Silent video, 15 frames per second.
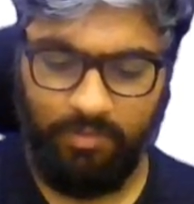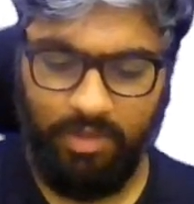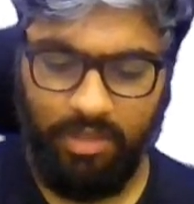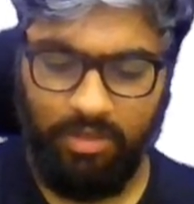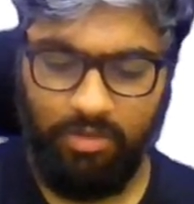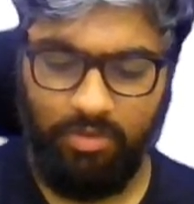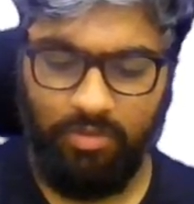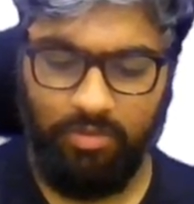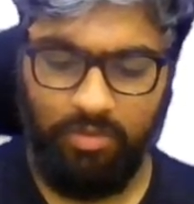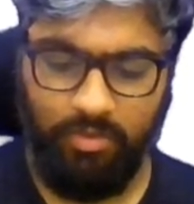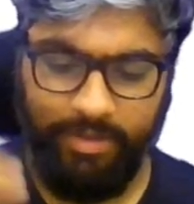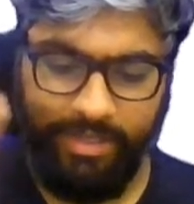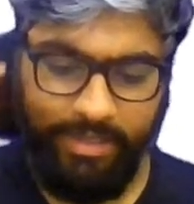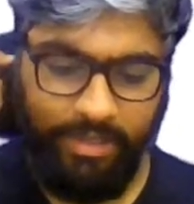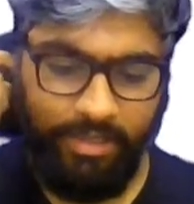Can you
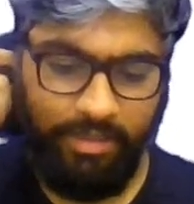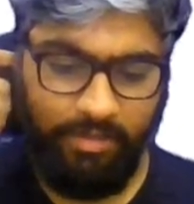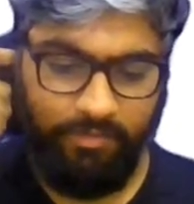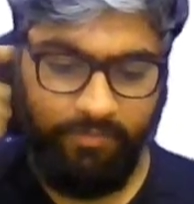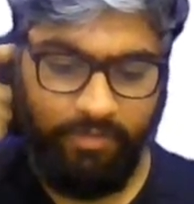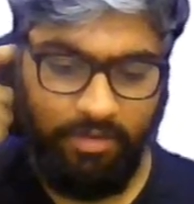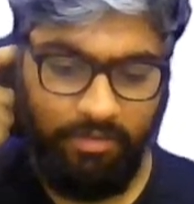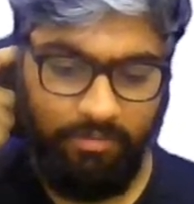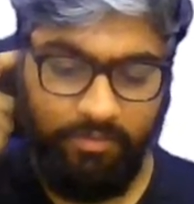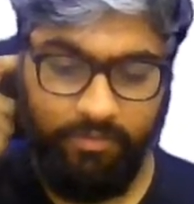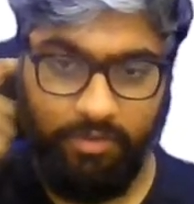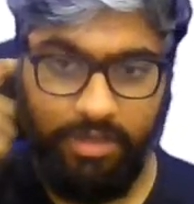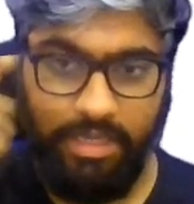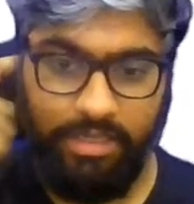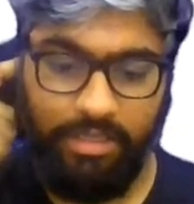quickly confirm if
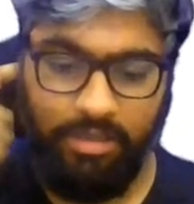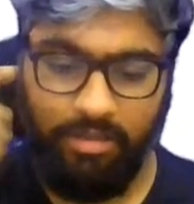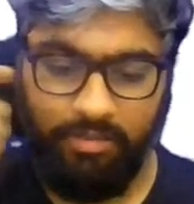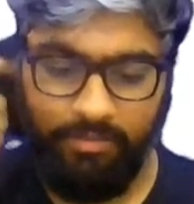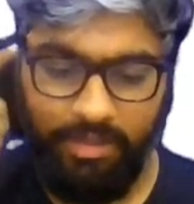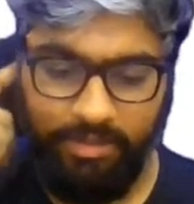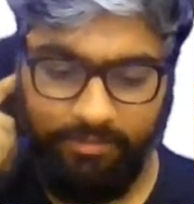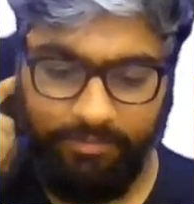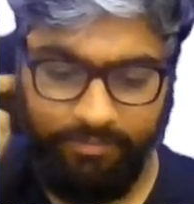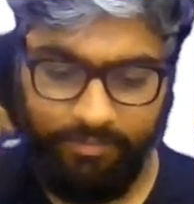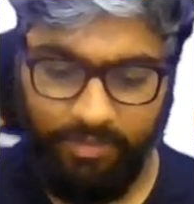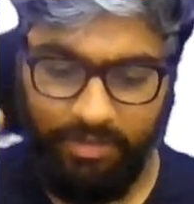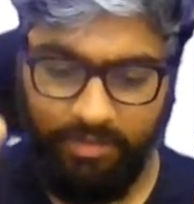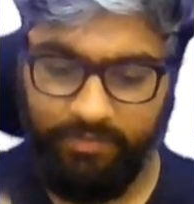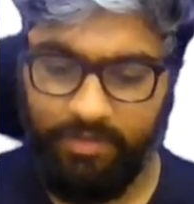you can hear me?
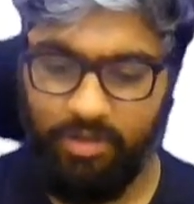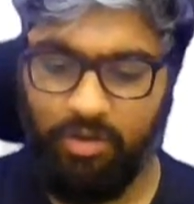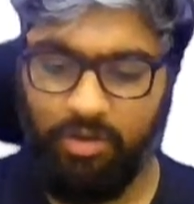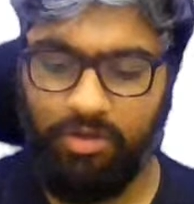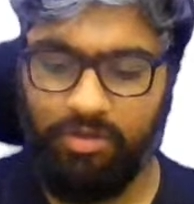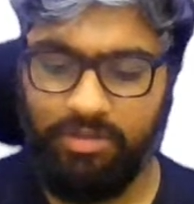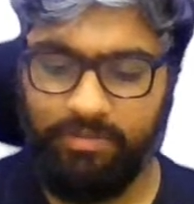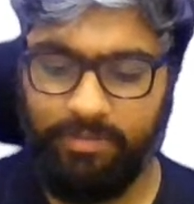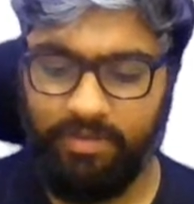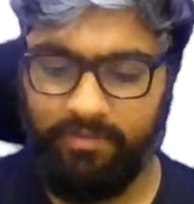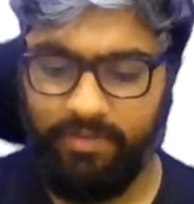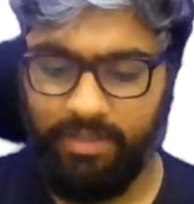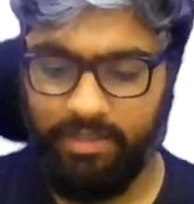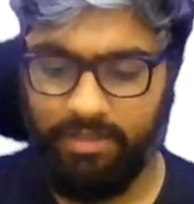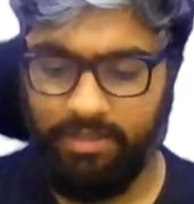If the audio is
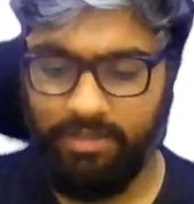perfect?